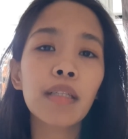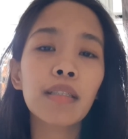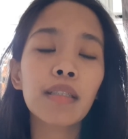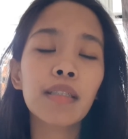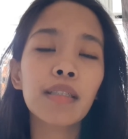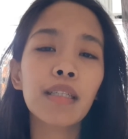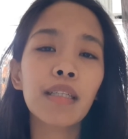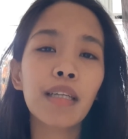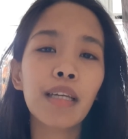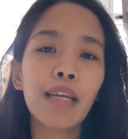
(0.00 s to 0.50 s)

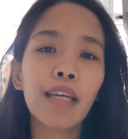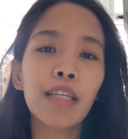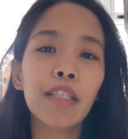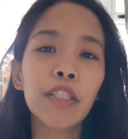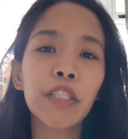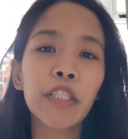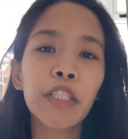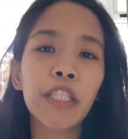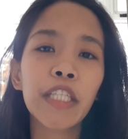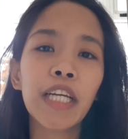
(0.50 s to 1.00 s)
just in
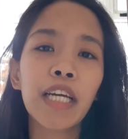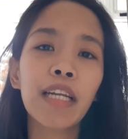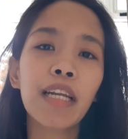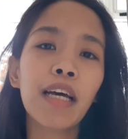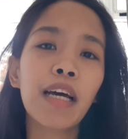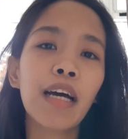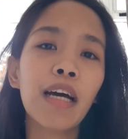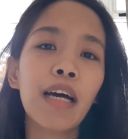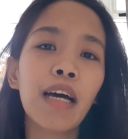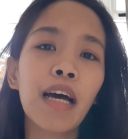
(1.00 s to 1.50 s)
case you're
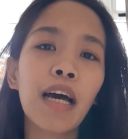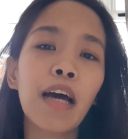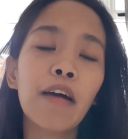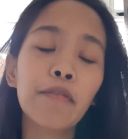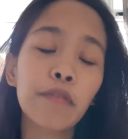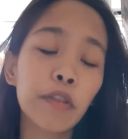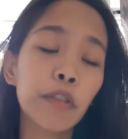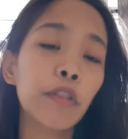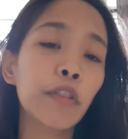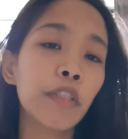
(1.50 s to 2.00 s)
gonna
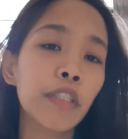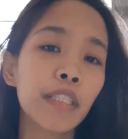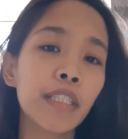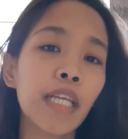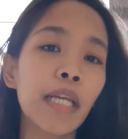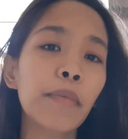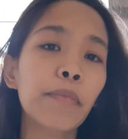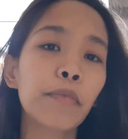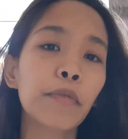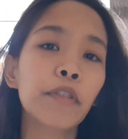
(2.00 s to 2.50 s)
have to do the
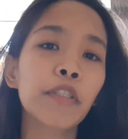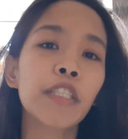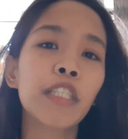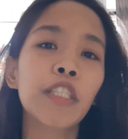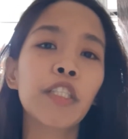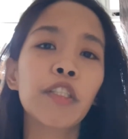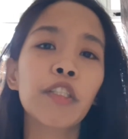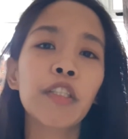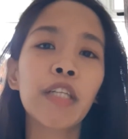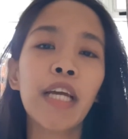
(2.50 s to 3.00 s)
same
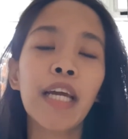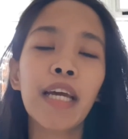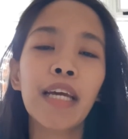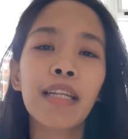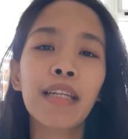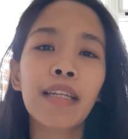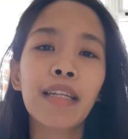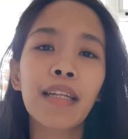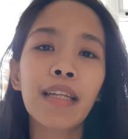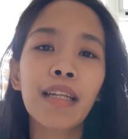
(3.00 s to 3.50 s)
procedure
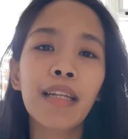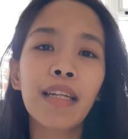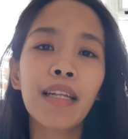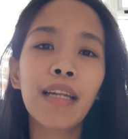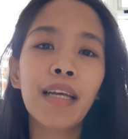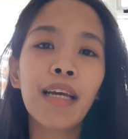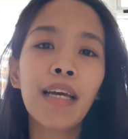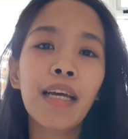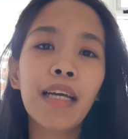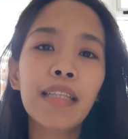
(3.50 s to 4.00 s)
and
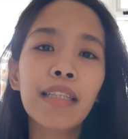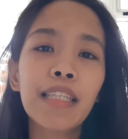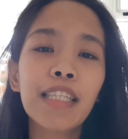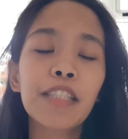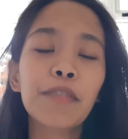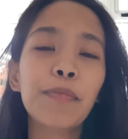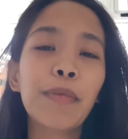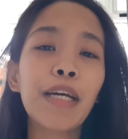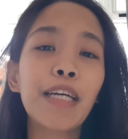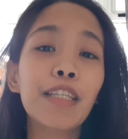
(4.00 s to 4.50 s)

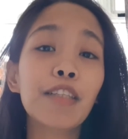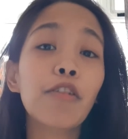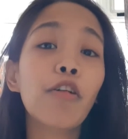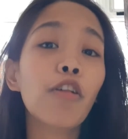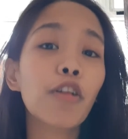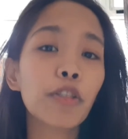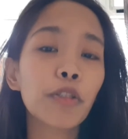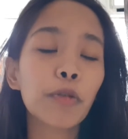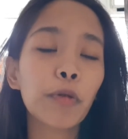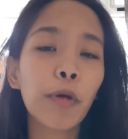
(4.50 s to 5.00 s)
this might
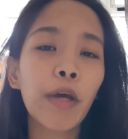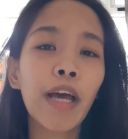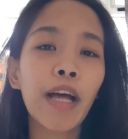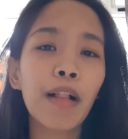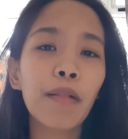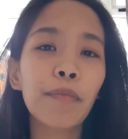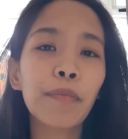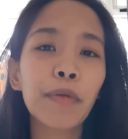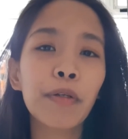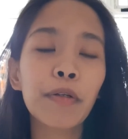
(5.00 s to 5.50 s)
also
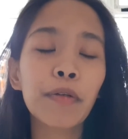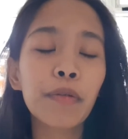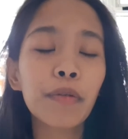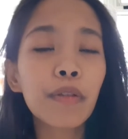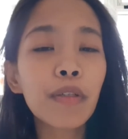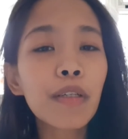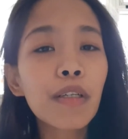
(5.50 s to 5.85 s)
help you.